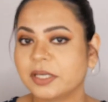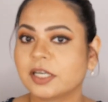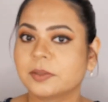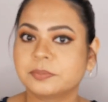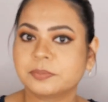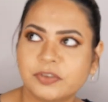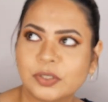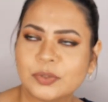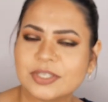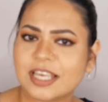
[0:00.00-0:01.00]
makeup
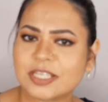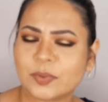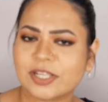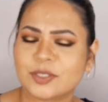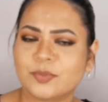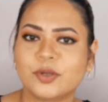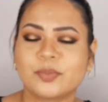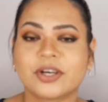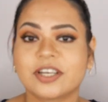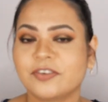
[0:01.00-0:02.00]
reviews as well as beauty
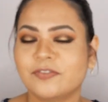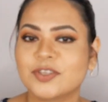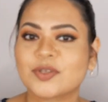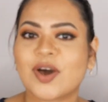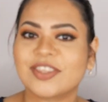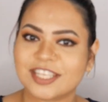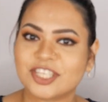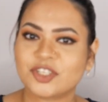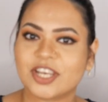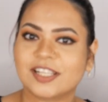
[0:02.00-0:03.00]
product reviews on
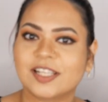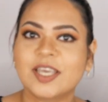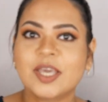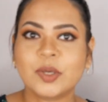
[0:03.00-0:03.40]
this channel,